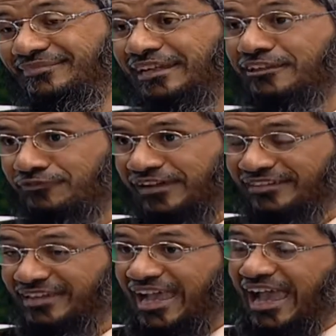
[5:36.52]
It is fard.
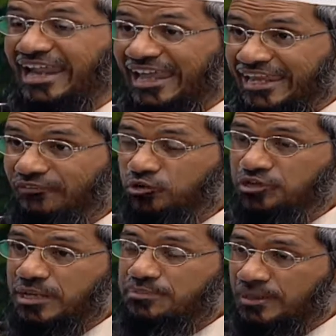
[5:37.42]
And anyone who
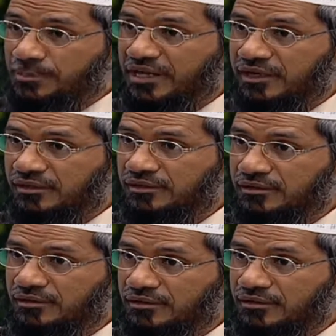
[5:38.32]
keeps a beard
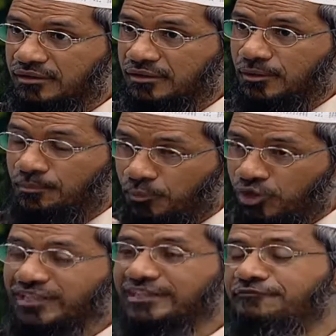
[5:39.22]
more
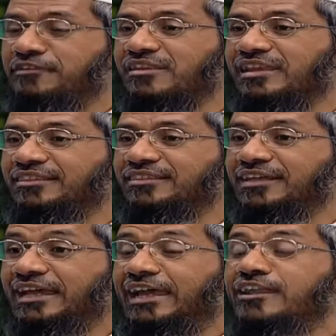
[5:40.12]
than the fist length,
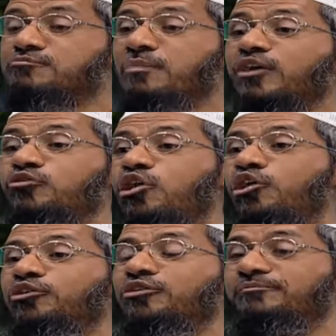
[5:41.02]
it is makruh
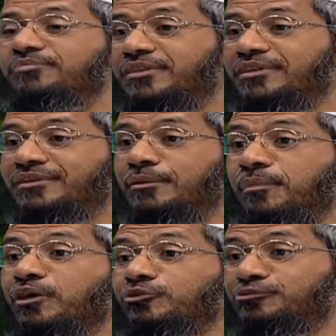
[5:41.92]
according to him.
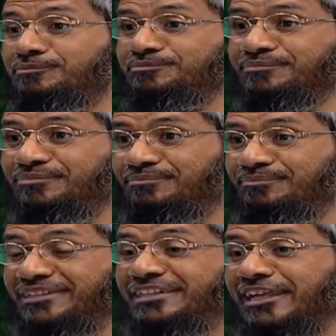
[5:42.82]
Makruh,
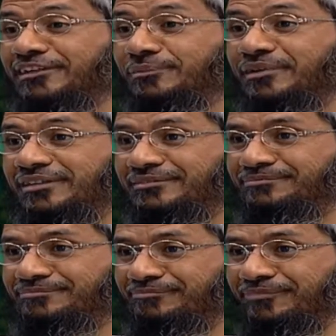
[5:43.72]
detestable.
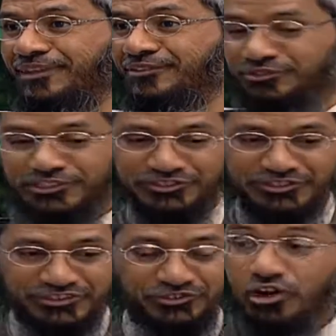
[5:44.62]
So this is
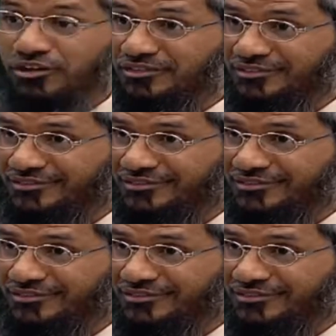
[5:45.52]
a strong